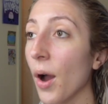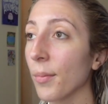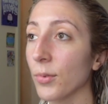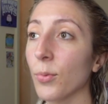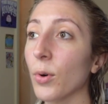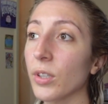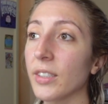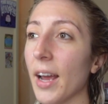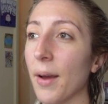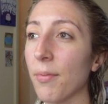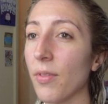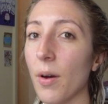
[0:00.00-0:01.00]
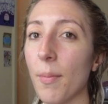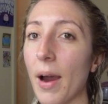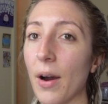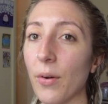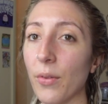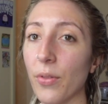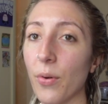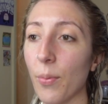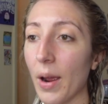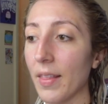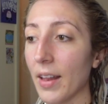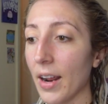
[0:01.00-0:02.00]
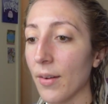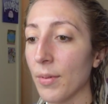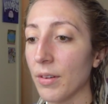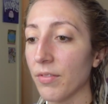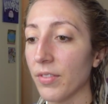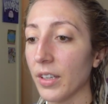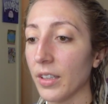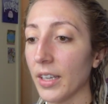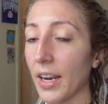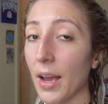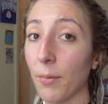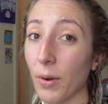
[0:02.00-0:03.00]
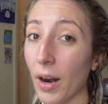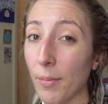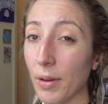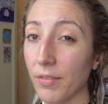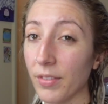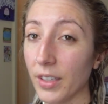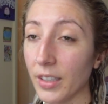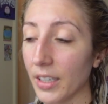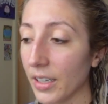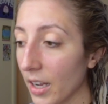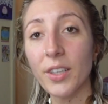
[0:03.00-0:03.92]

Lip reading: more depth about the way that I've been feeling and what I've been feeling.